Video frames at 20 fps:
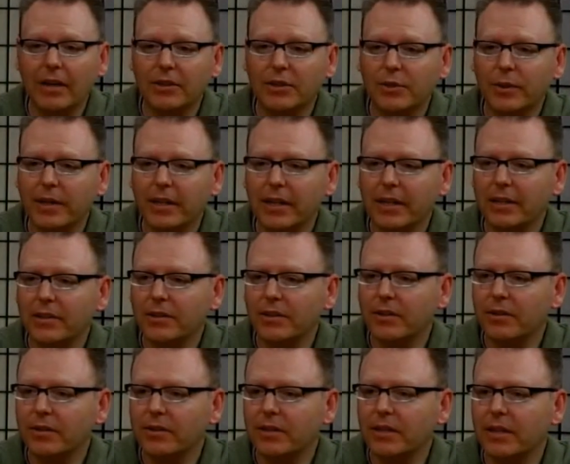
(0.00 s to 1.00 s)
Trinity
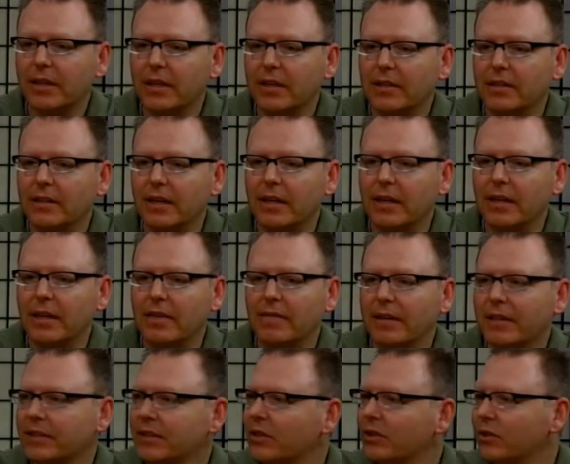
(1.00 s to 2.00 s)
Church is an
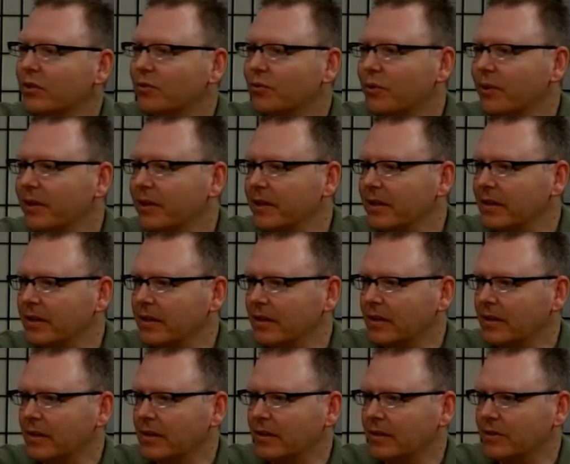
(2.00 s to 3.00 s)
evangelical free
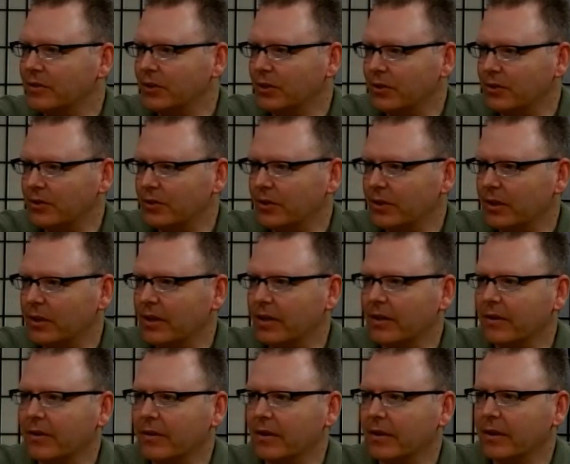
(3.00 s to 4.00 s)
church
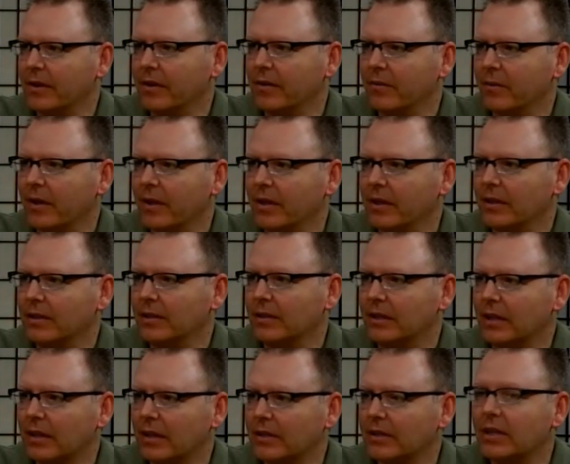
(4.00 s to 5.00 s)
here in Redlands,
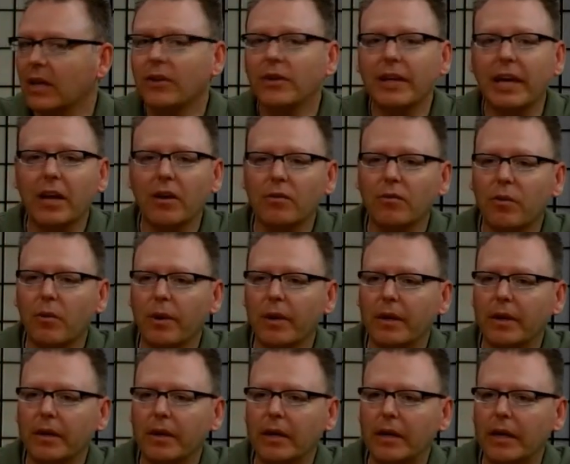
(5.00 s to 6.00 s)
Southern
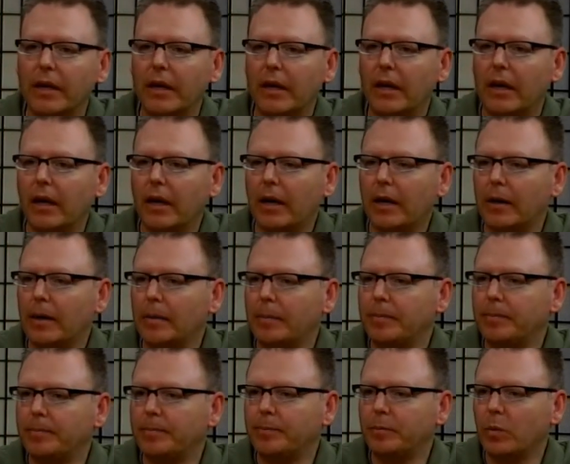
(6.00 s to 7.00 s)
California.
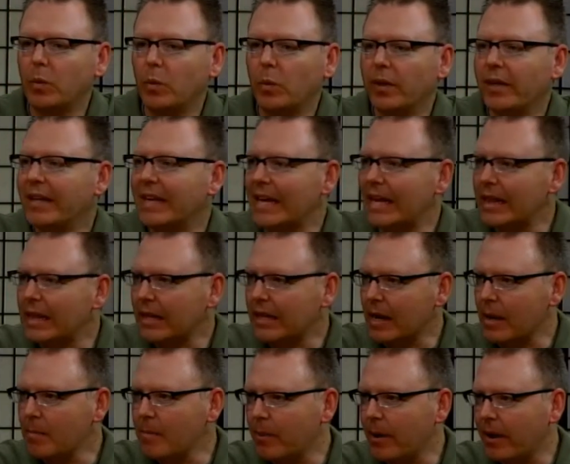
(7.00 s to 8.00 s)
We're in the Inland
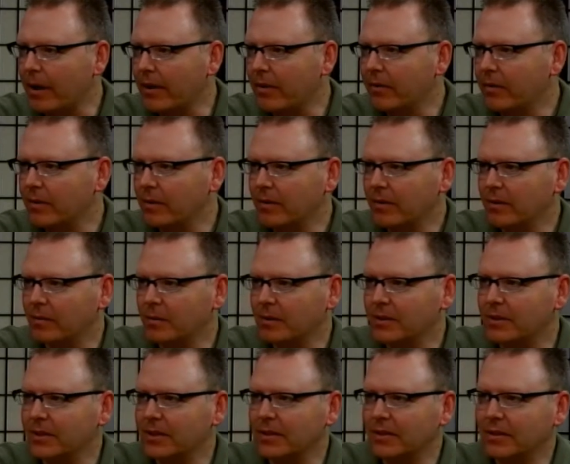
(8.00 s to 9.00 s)
Empire,
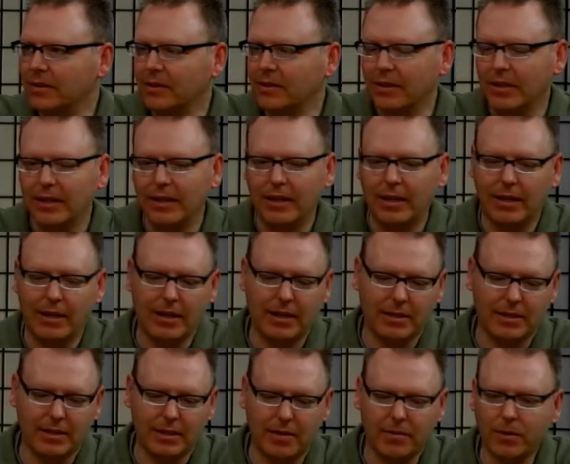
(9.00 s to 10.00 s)
which is
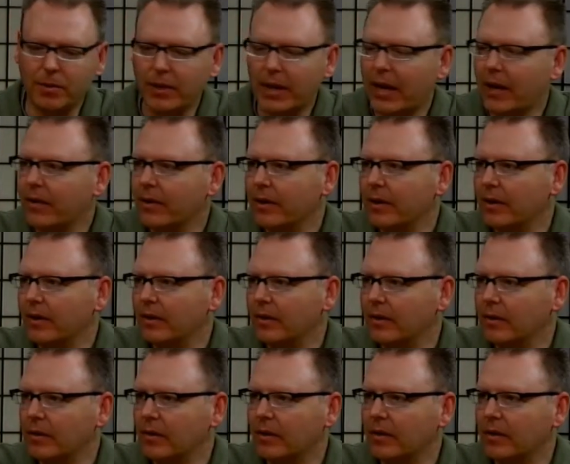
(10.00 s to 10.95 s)
several county